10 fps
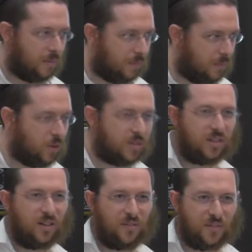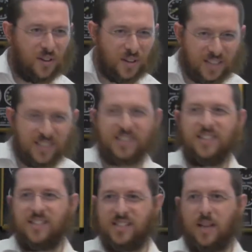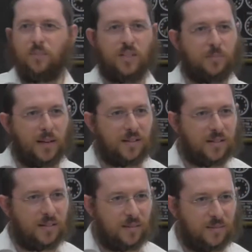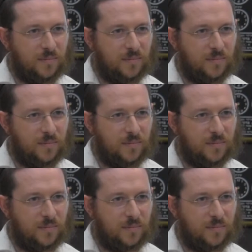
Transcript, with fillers: most of existence is empty space.